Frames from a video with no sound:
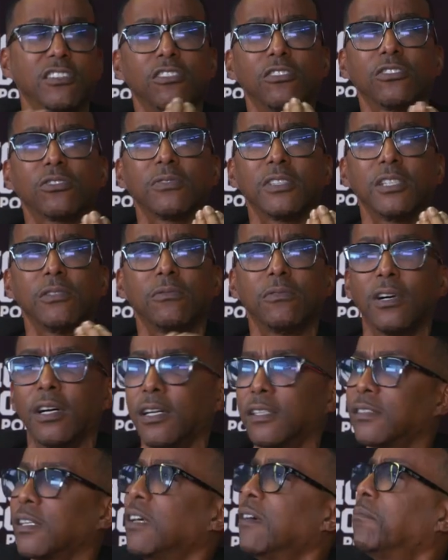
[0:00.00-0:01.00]
knows what he
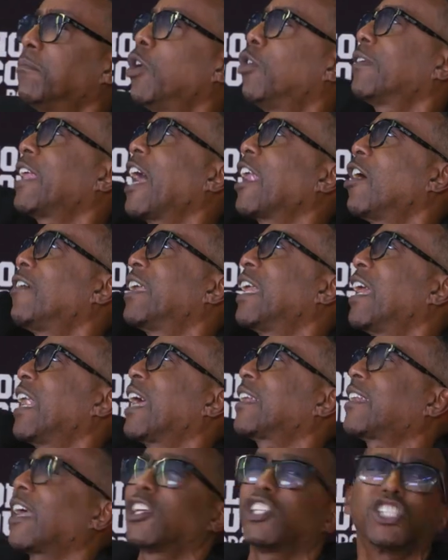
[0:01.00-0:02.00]
wants. Move that over there
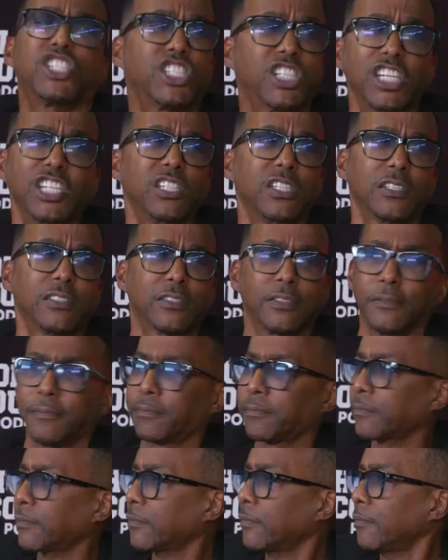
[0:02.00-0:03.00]
like that, genius.
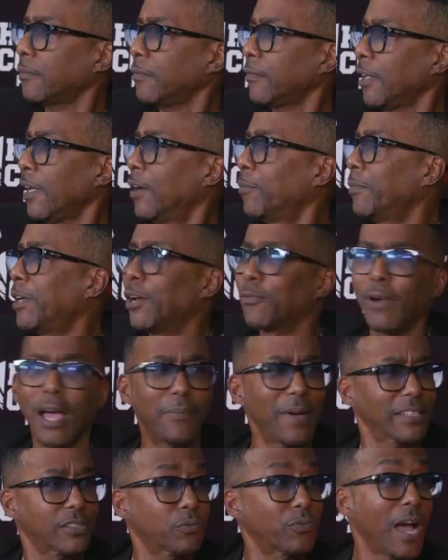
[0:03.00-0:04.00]
And me and
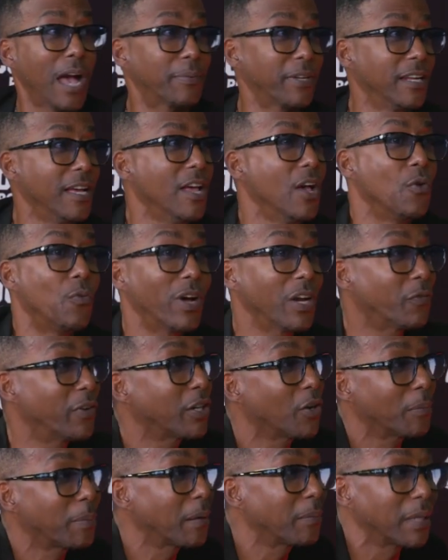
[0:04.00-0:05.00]
Robin, I said, Robin, what if we
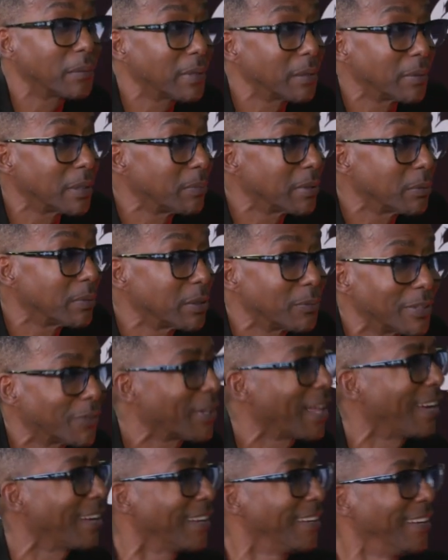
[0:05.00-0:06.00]
go? Blah, blah, blah, blah, blah, blah,
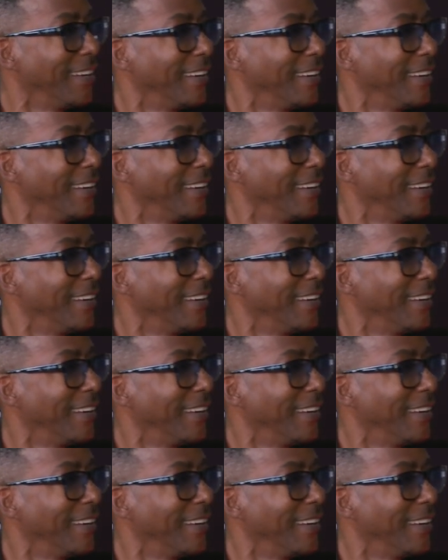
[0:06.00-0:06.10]
blah.